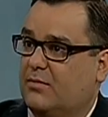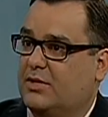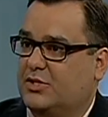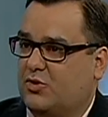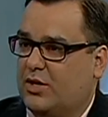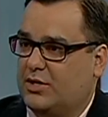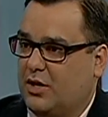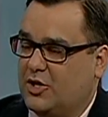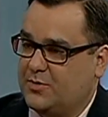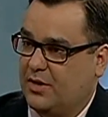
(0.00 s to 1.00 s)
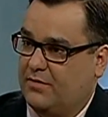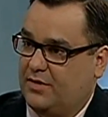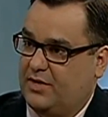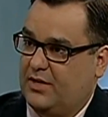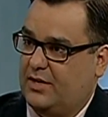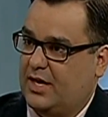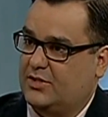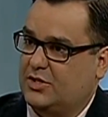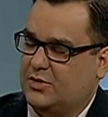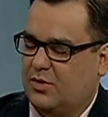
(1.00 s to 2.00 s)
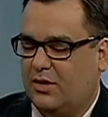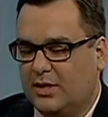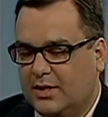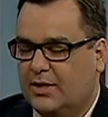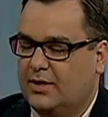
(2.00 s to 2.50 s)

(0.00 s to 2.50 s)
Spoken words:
Solomon is trying to dodge me on 15 of the answers. Well,